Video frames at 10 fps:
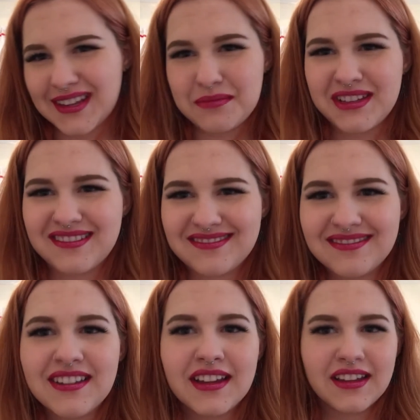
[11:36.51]
I mean,
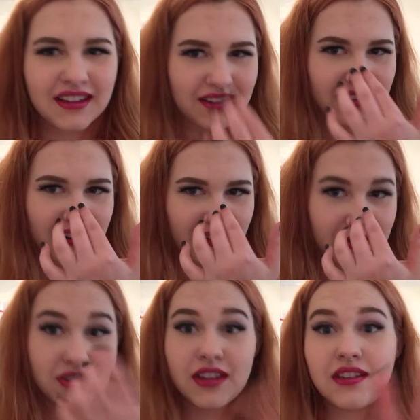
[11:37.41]
you know,
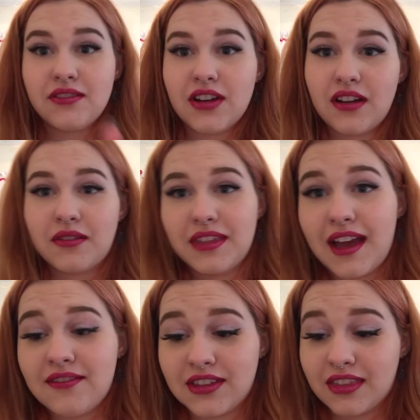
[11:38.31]
there's nothing wrong with
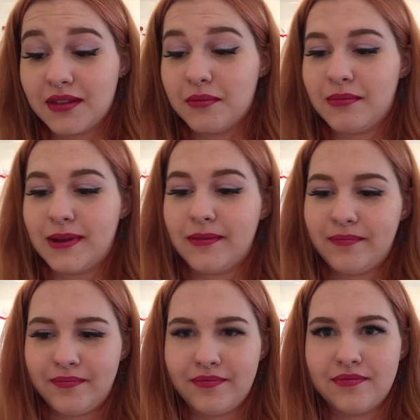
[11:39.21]
having them, but
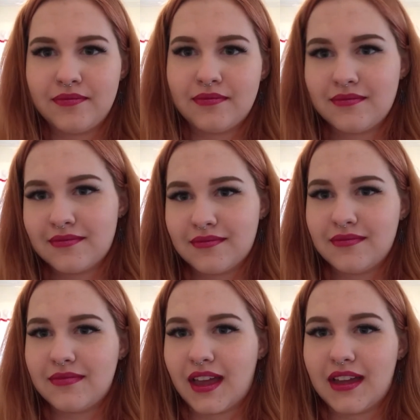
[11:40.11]

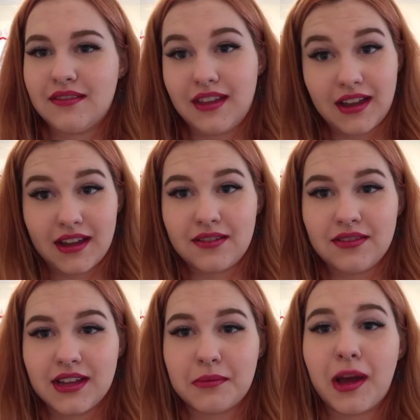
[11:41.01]
I
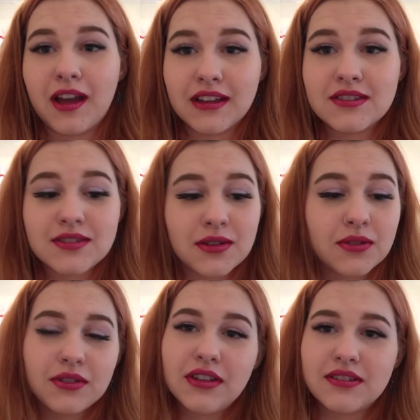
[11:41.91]
don't like mine.
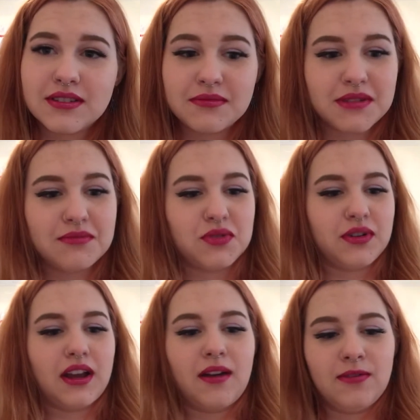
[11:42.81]
So, you know, sometimes you
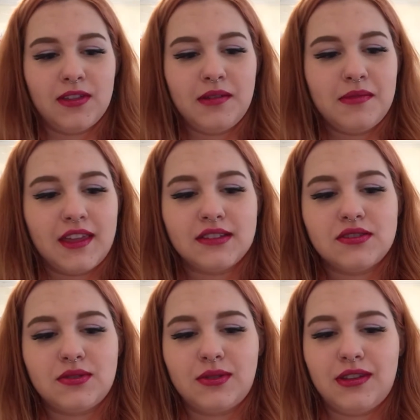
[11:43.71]
want to cover them and
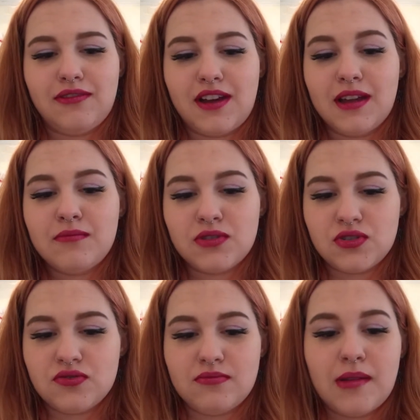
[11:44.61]
that's totally fine, but
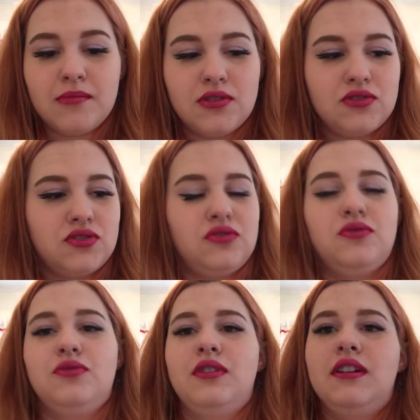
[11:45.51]
just remember
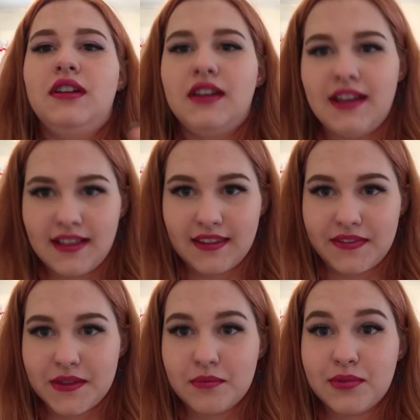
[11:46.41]
to
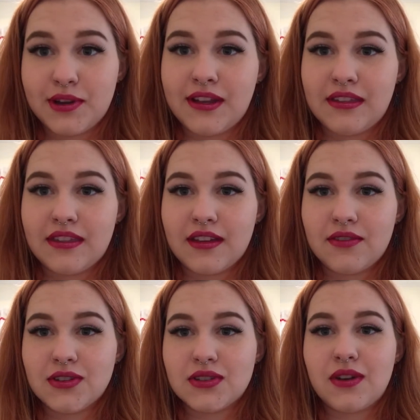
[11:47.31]
let them breathe
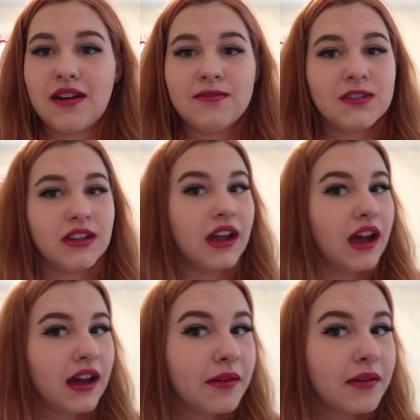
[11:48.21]
every so often.